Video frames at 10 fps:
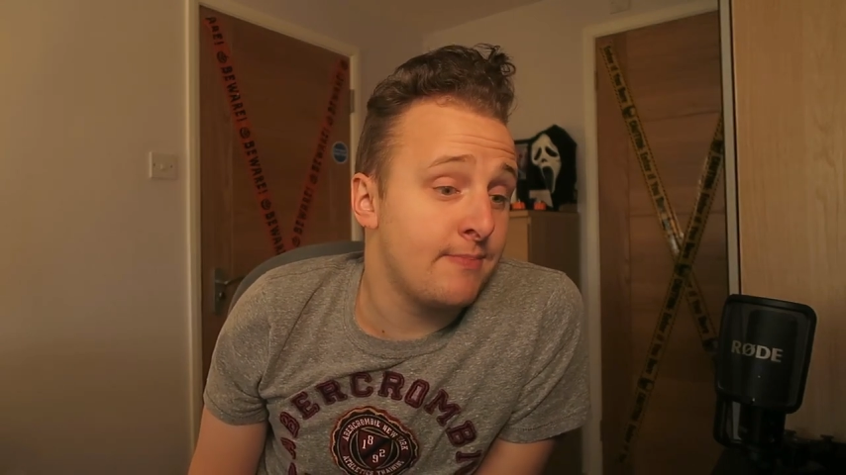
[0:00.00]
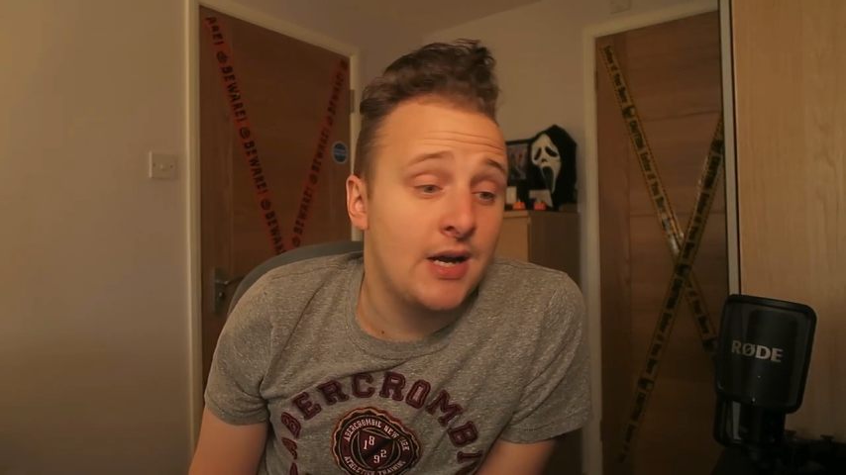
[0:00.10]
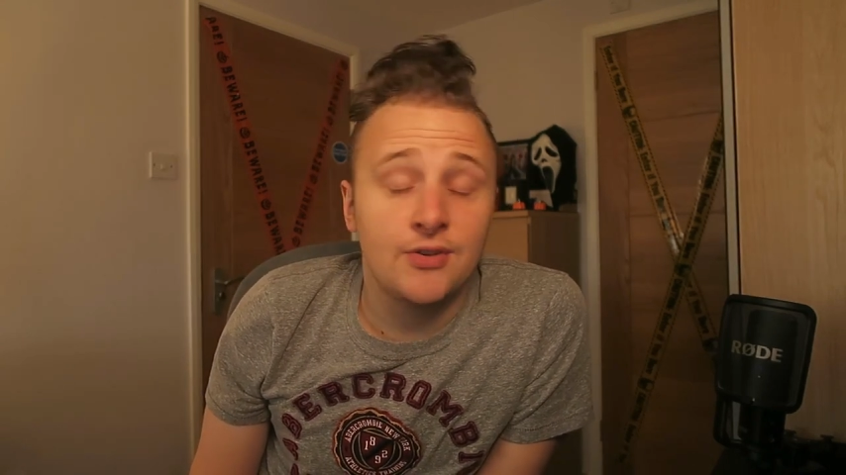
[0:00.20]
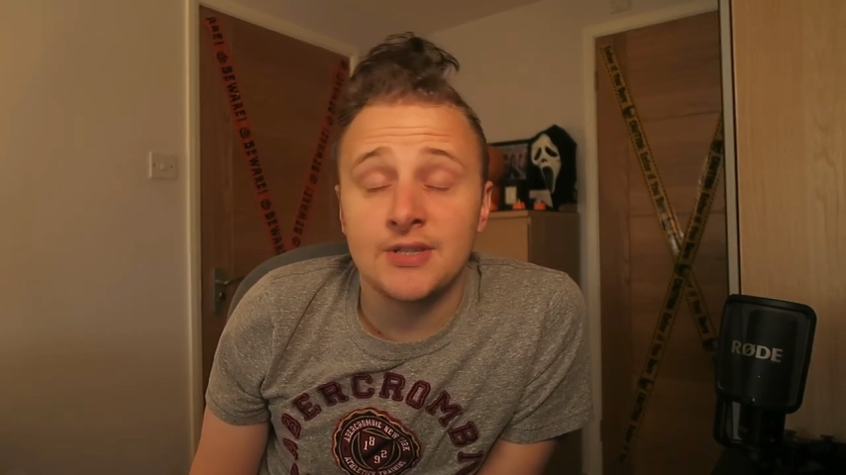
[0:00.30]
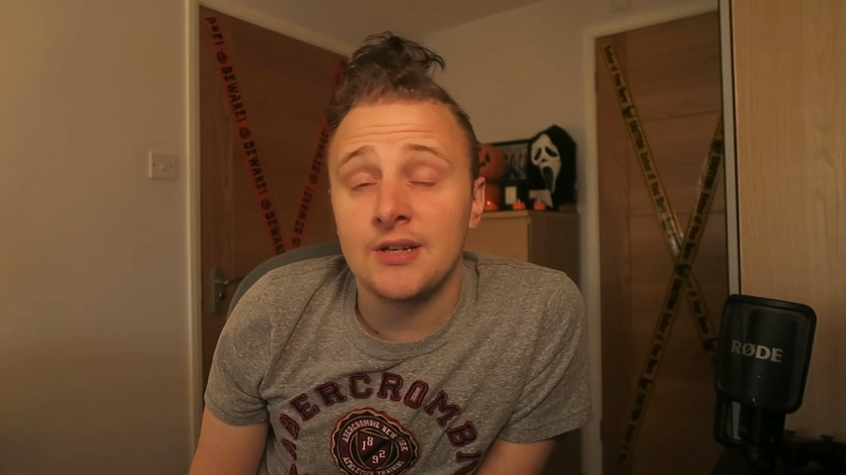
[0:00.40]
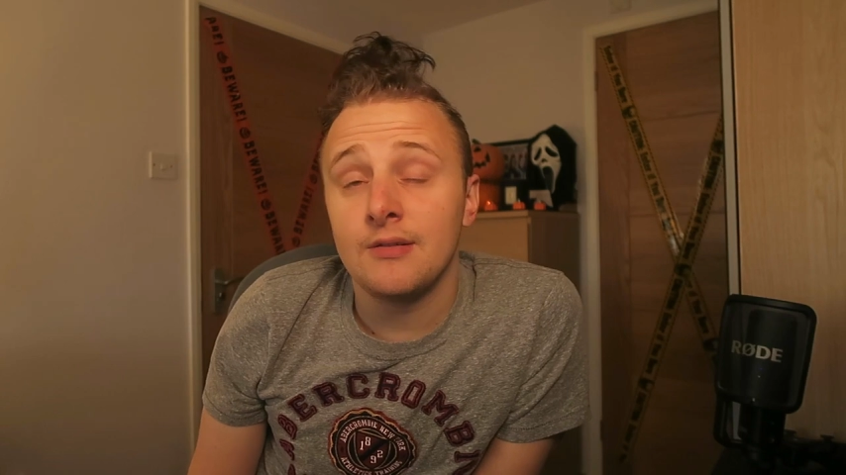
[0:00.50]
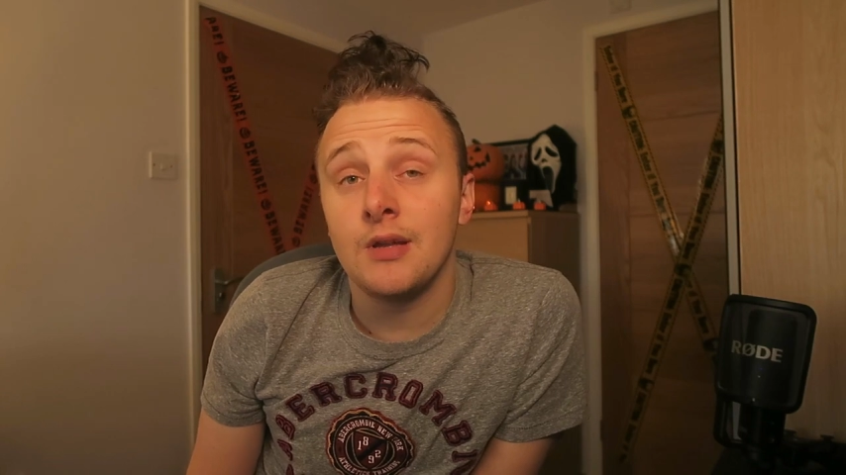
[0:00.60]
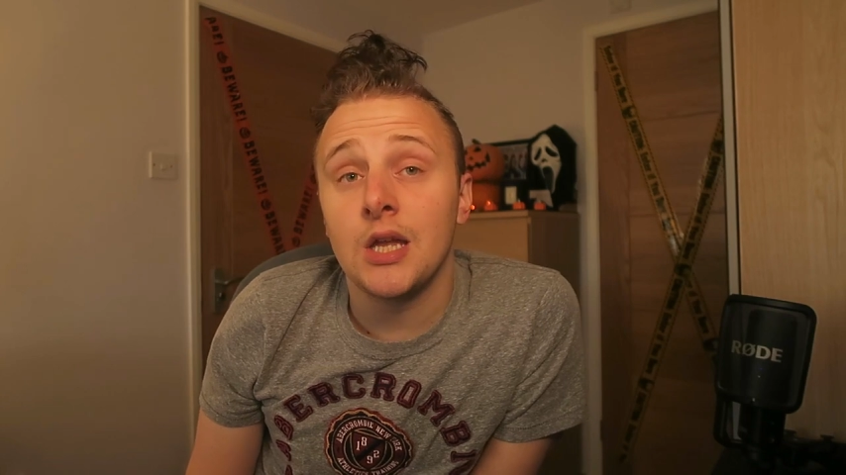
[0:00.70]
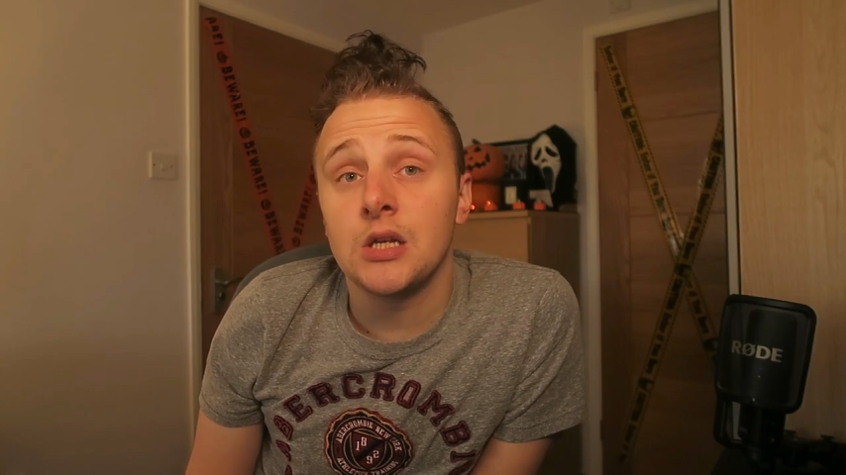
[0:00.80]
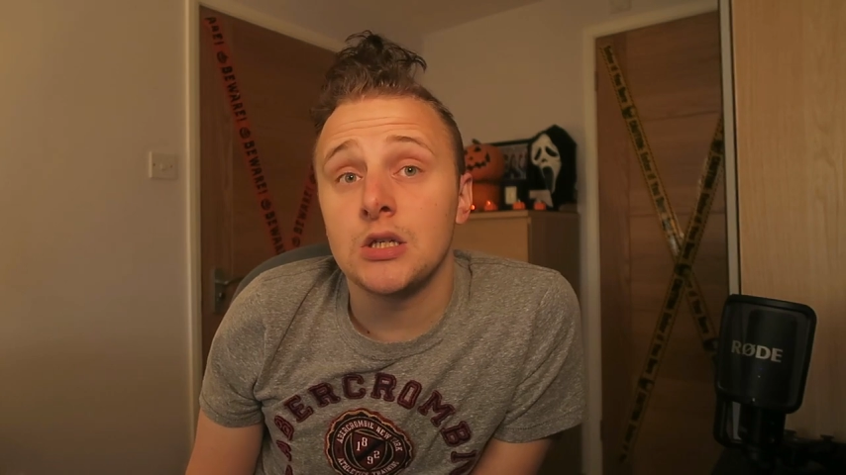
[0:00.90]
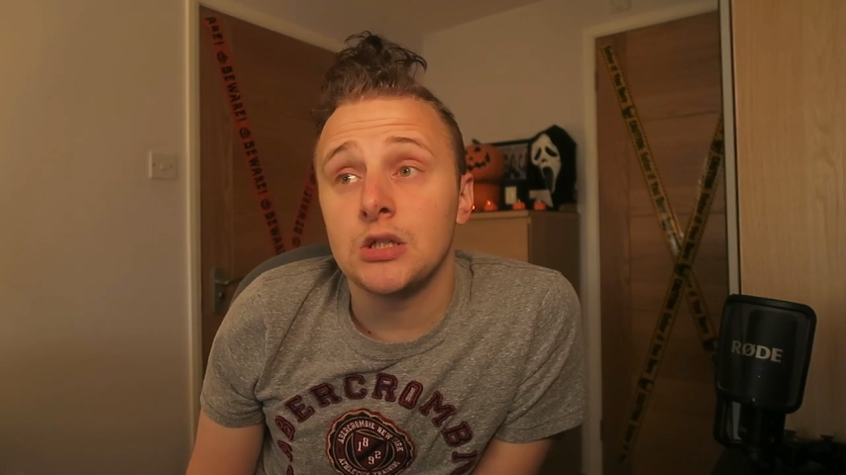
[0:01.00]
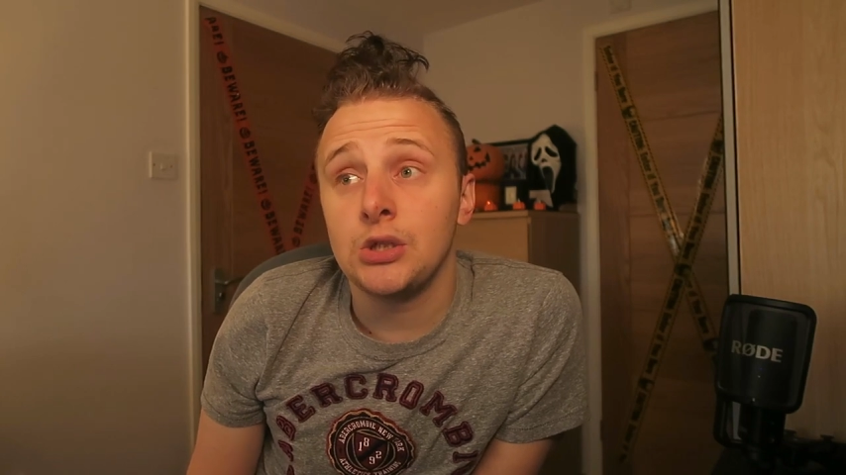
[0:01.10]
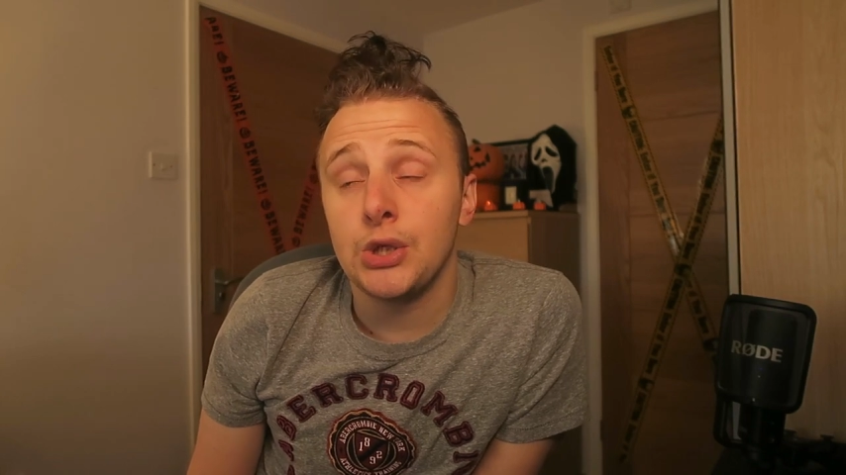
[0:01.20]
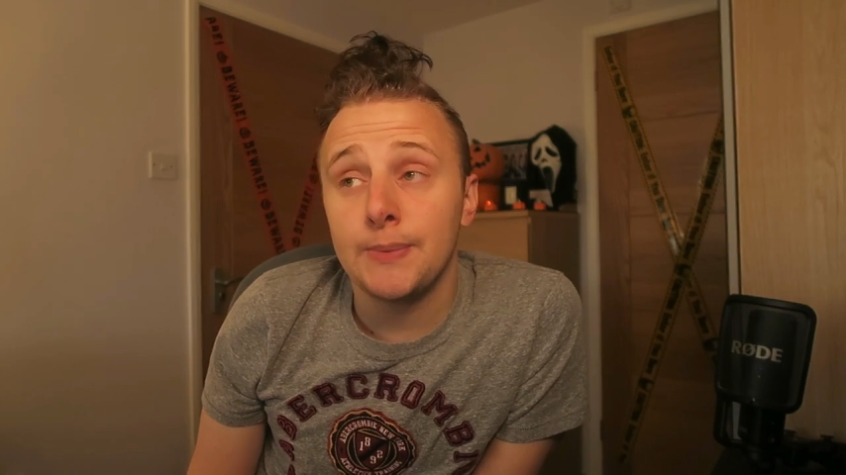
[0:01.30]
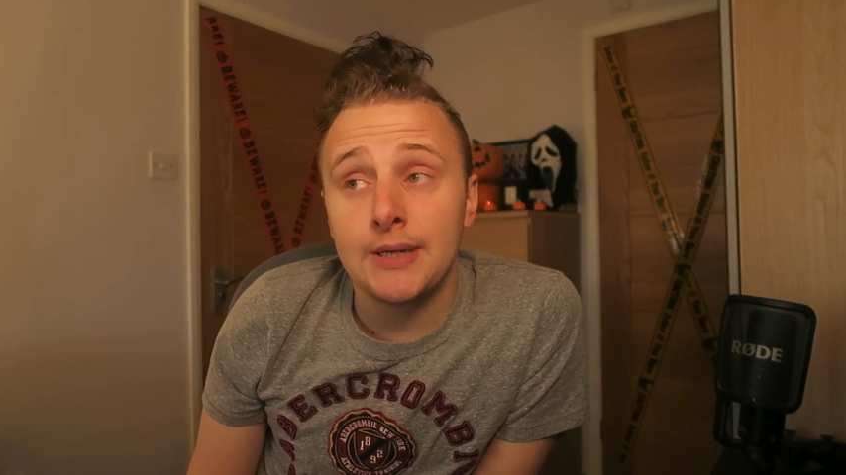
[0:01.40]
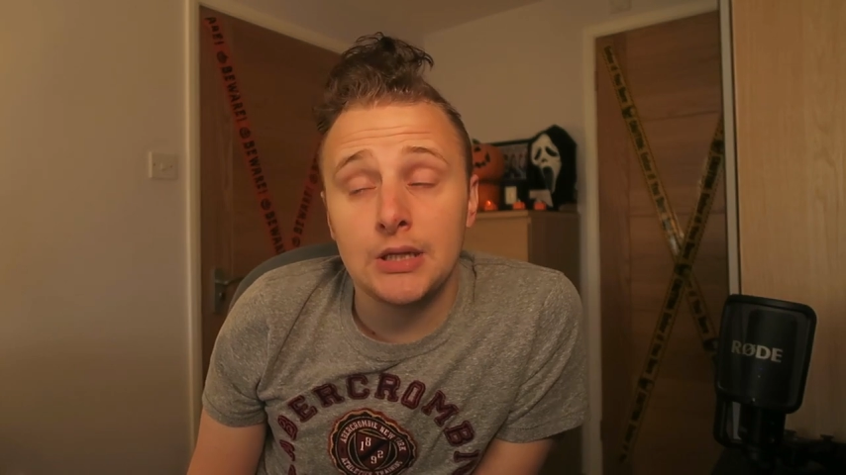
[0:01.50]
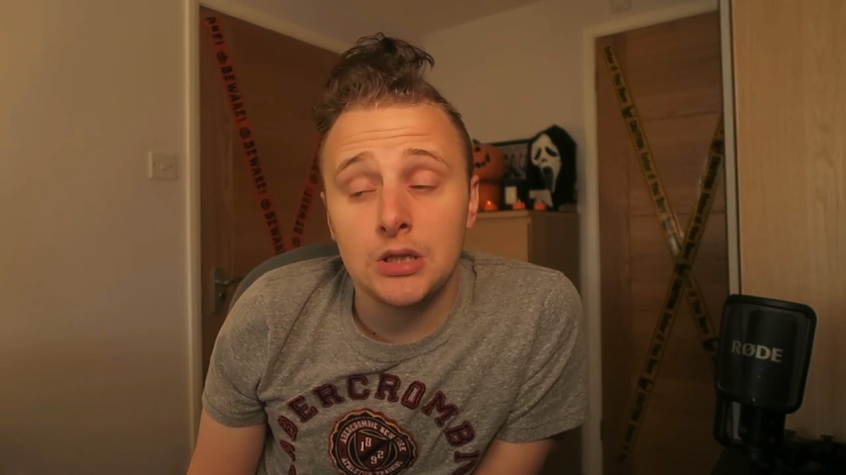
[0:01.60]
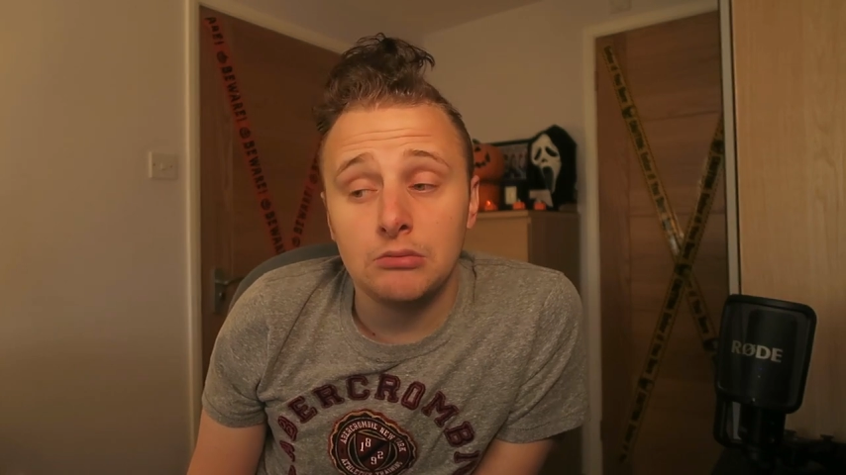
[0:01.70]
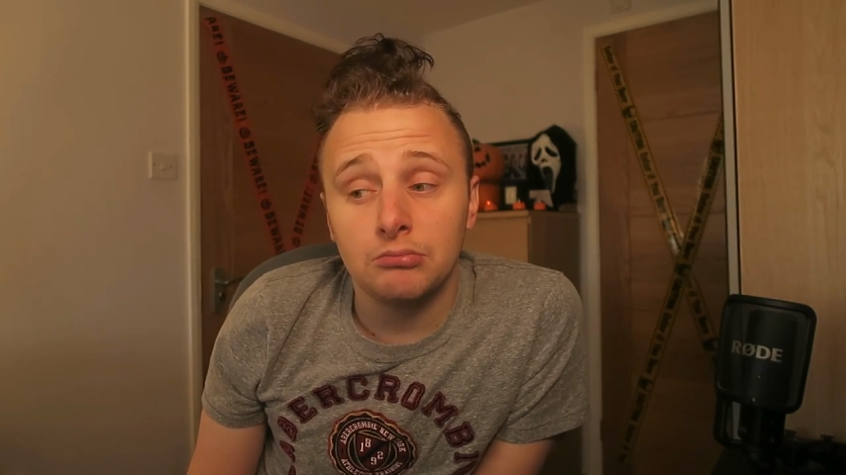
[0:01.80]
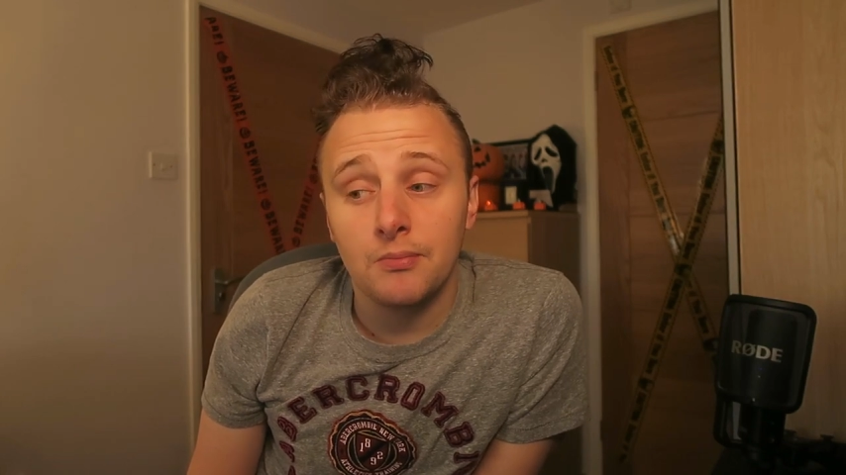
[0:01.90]
Miles there at the end, a little bit
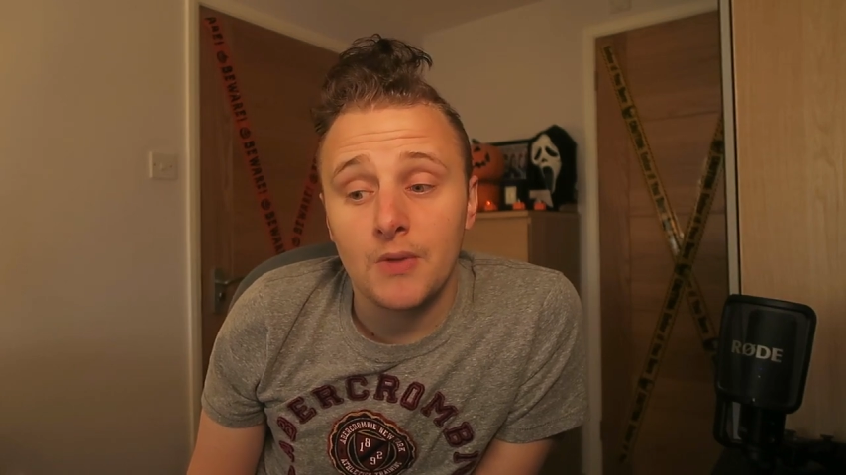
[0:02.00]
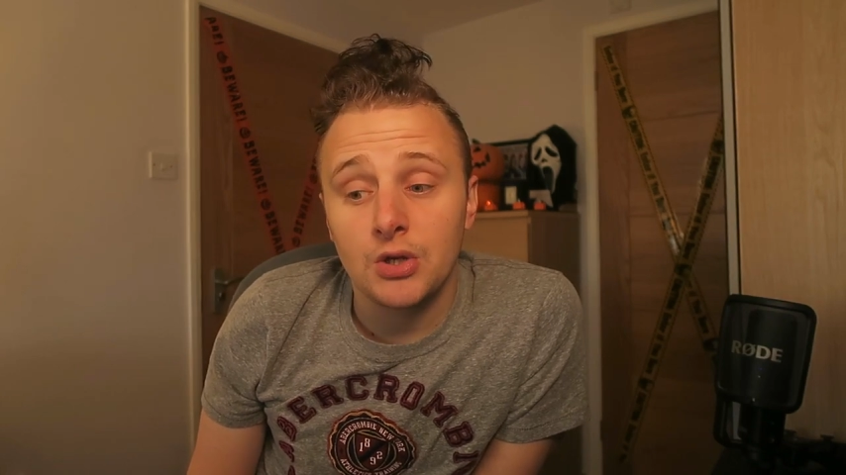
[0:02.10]
ill.